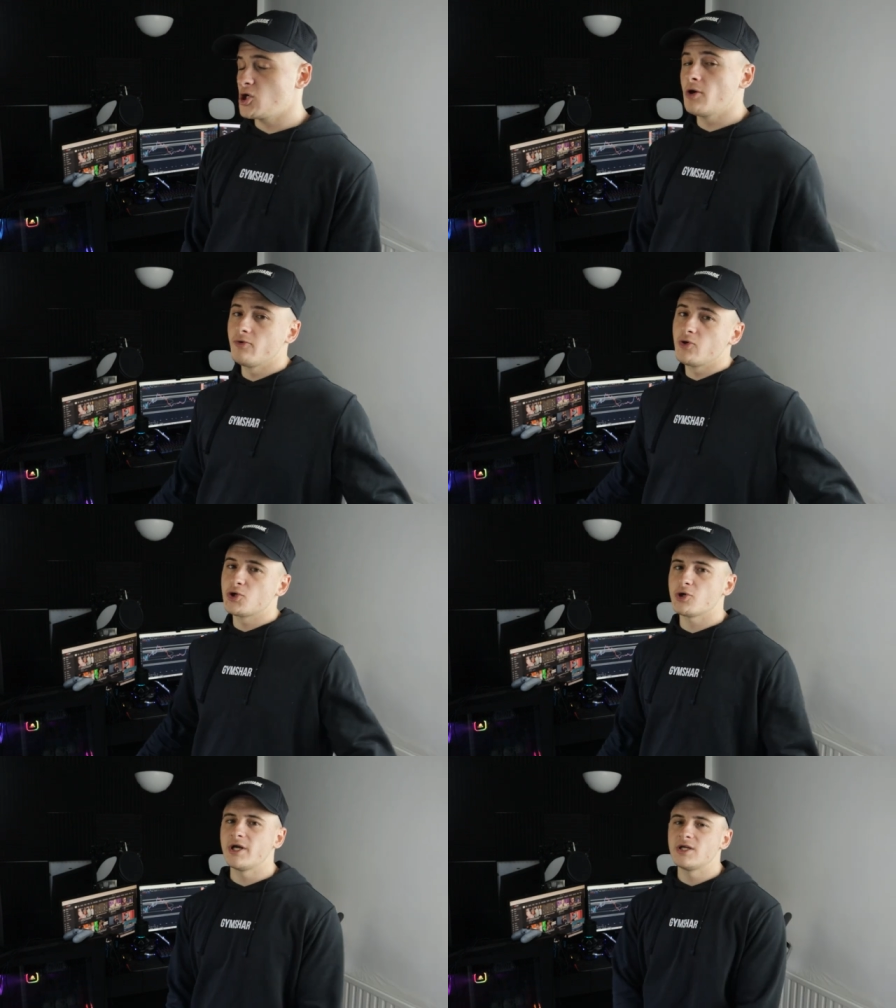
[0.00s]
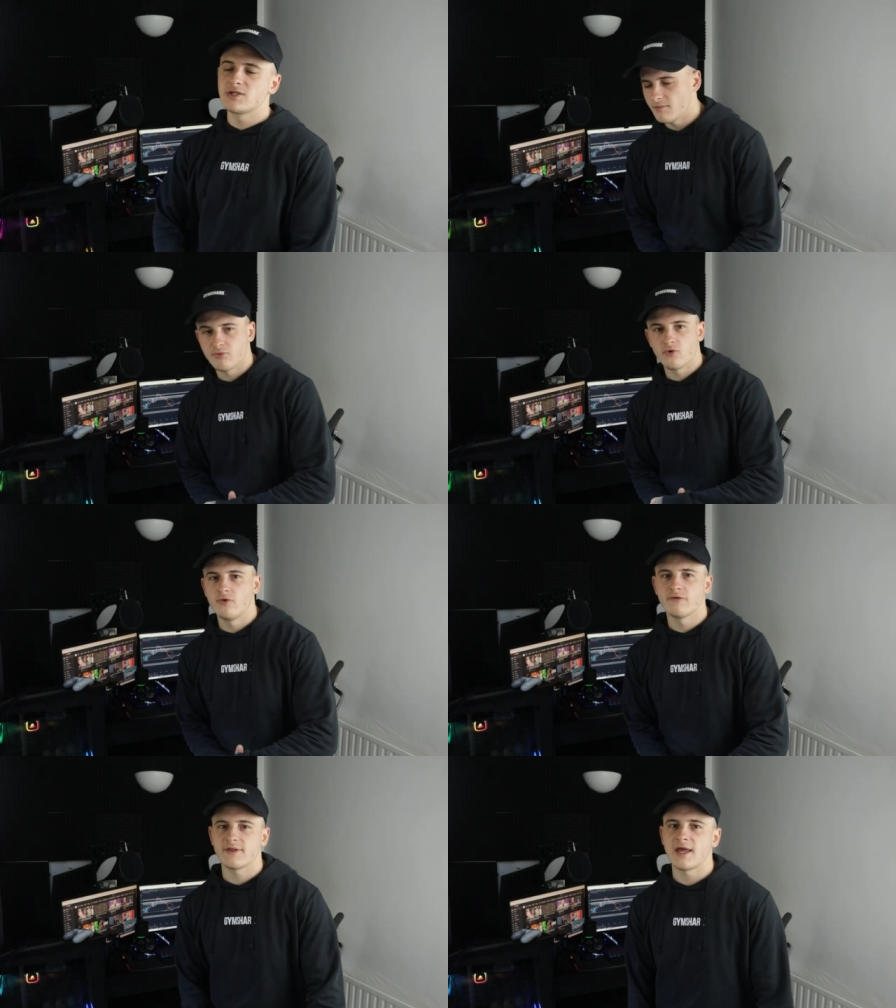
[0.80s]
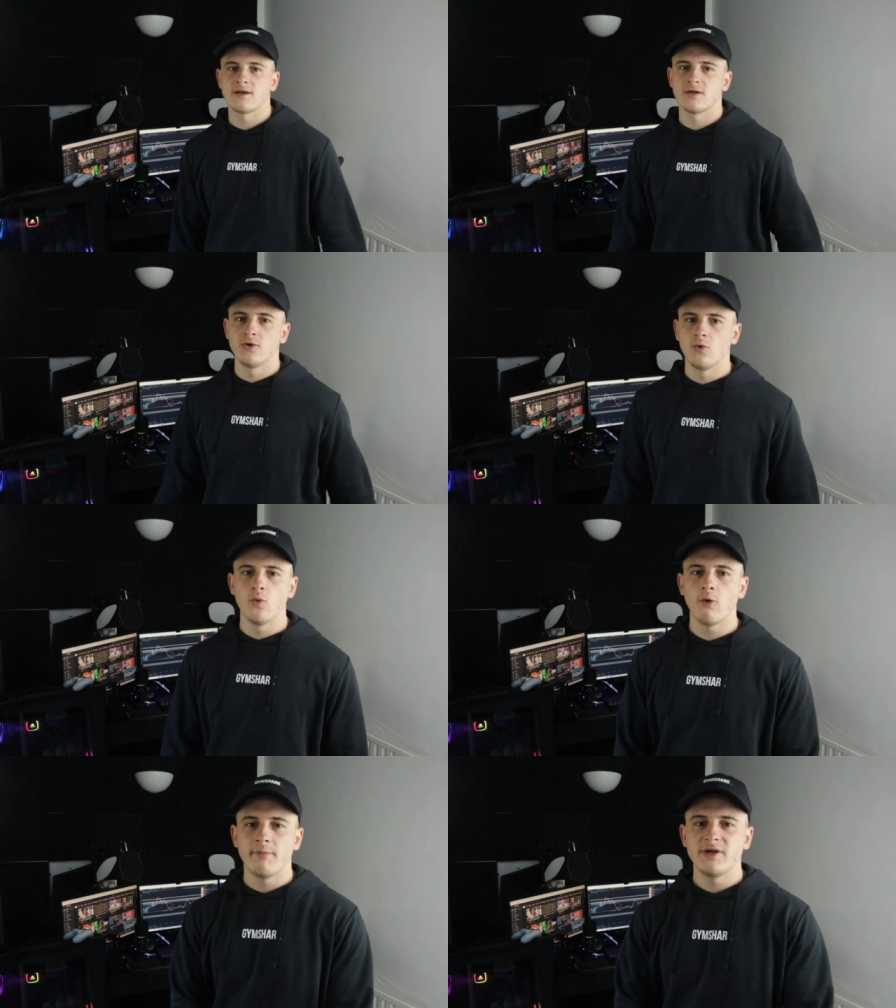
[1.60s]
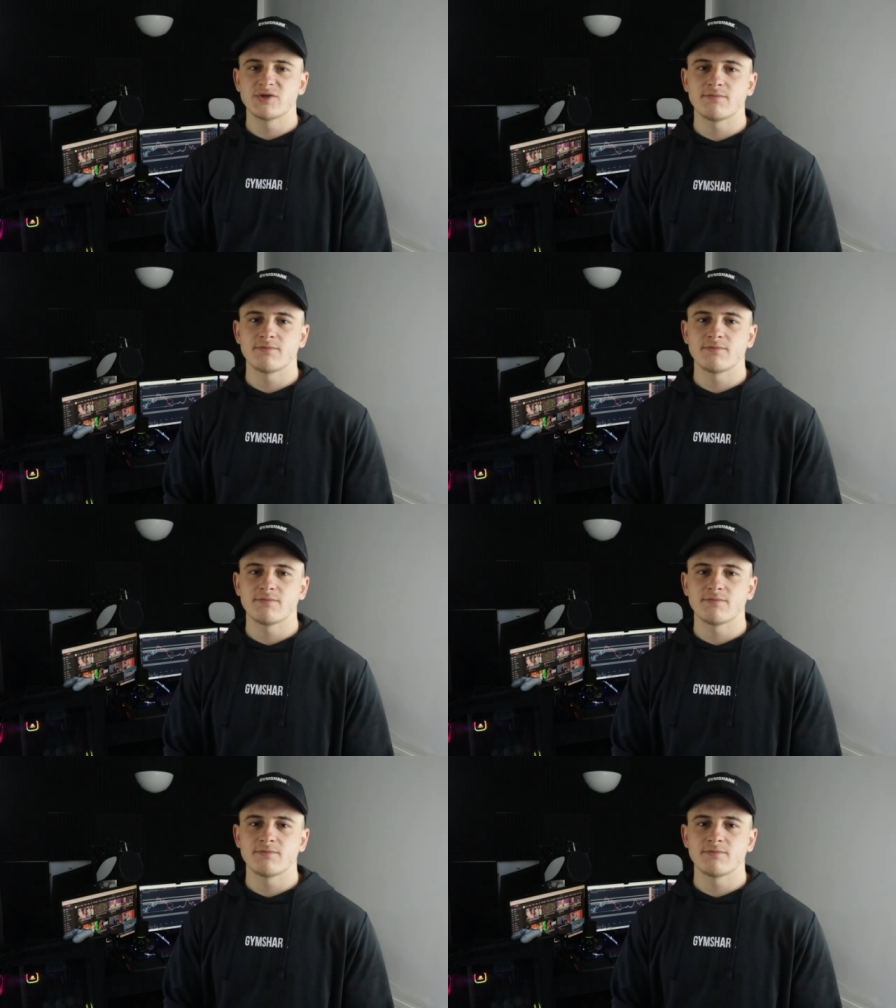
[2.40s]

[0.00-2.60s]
journal your trades and improve then you will be